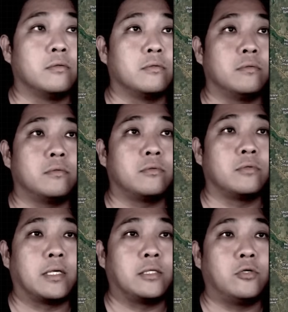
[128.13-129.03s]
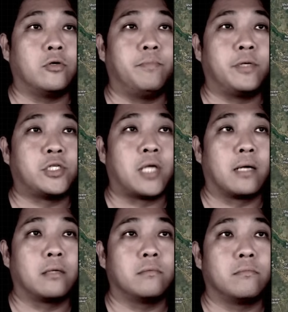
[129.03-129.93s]
so there is still a big
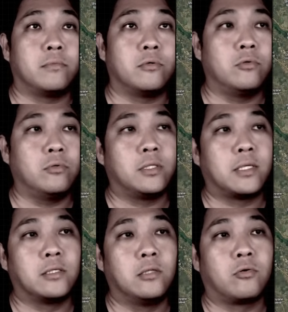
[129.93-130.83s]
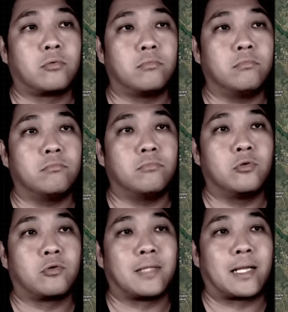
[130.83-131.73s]
chunk, but although it doesn't look
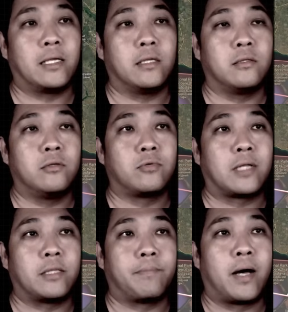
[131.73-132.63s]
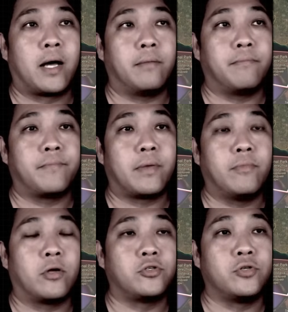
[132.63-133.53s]
like the part, I'm
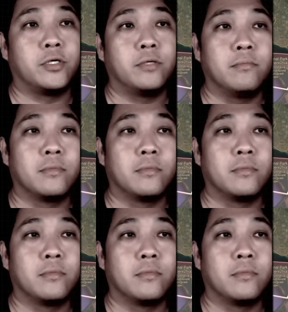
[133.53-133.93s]
not sure.